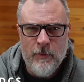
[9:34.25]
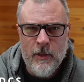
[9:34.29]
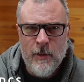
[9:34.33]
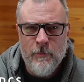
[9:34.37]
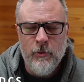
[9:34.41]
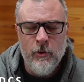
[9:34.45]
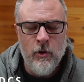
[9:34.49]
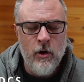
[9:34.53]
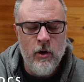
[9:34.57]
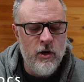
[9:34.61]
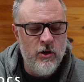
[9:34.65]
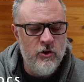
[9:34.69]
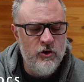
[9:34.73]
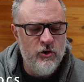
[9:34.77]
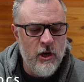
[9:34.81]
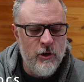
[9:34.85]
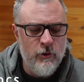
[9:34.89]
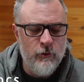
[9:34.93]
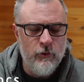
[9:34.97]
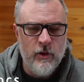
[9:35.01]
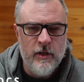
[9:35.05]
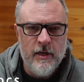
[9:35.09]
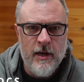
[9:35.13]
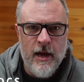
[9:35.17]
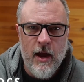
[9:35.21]
People aren't
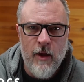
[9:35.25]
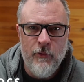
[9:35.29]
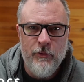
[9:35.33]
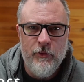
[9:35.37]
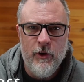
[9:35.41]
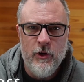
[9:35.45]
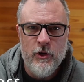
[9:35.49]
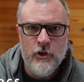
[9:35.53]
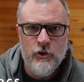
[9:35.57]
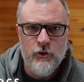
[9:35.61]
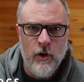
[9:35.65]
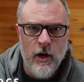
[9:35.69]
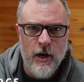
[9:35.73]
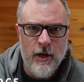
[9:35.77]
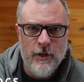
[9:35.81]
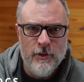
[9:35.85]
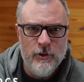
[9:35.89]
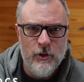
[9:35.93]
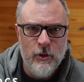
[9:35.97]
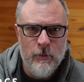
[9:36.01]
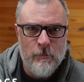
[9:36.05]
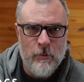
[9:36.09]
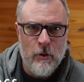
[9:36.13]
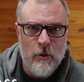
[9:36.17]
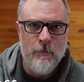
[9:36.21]
generally out there trying
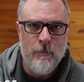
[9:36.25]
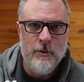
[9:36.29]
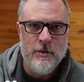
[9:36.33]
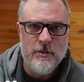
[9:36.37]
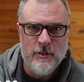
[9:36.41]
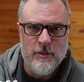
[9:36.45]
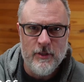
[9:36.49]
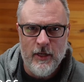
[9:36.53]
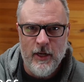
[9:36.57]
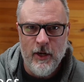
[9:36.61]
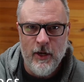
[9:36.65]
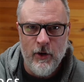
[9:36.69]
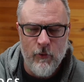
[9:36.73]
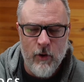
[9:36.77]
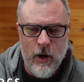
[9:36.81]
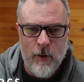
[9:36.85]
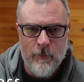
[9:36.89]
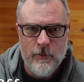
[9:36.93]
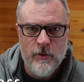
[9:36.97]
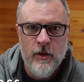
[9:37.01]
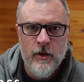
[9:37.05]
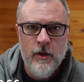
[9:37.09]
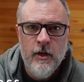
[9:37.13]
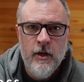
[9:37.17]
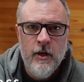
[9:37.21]
to purposely
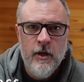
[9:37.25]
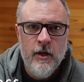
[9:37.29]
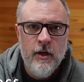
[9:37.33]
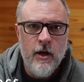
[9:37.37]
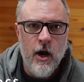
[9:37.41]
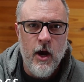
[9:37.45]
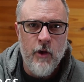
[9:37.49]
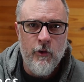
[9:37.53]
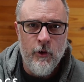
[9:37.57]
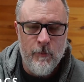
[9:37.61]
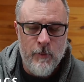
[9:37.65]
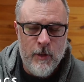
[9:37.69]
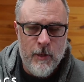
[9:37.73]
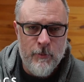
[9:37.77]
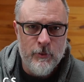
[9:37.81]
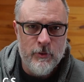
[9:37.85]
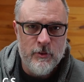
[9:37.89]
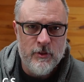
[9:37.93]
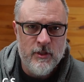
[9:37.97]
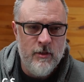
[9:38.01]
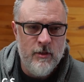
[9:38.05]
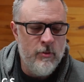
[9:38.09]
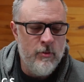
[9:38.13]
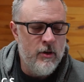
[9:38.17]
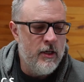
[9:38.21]
interrupt other
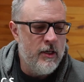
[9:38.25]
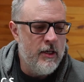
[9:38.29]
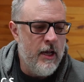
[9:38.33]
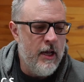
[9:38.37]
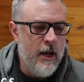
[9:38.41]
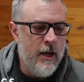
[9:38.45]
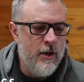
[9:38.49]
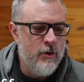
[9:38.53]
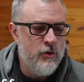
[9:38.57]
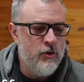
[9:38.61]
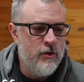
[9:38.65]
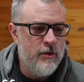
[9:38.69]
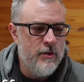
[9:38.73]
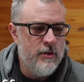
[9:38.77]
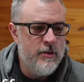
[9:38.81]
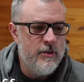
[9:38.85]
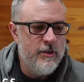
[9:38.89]
people's communication.